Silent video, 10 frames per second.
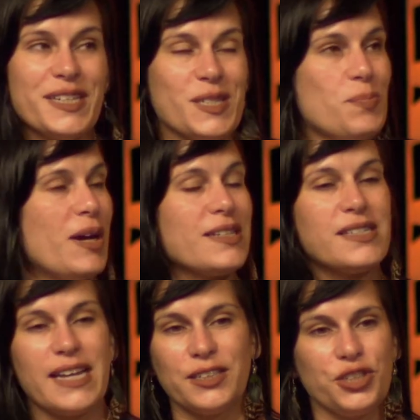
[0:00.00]
upon
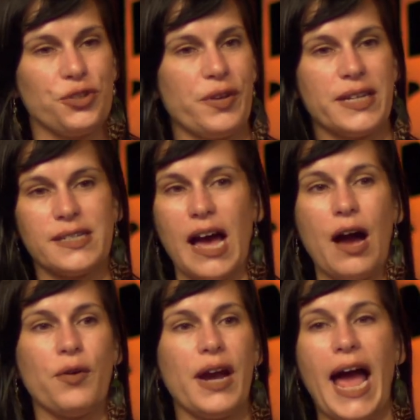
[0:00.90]
centuries,
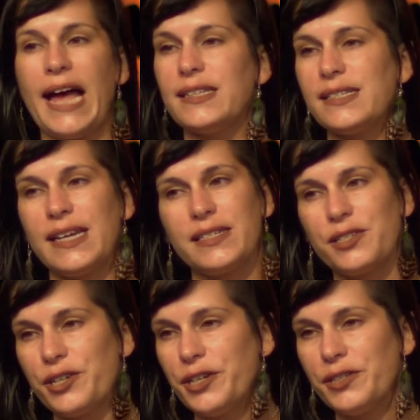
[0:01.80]
our
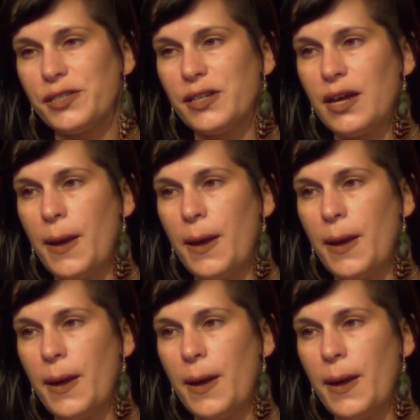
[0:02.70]
ancestors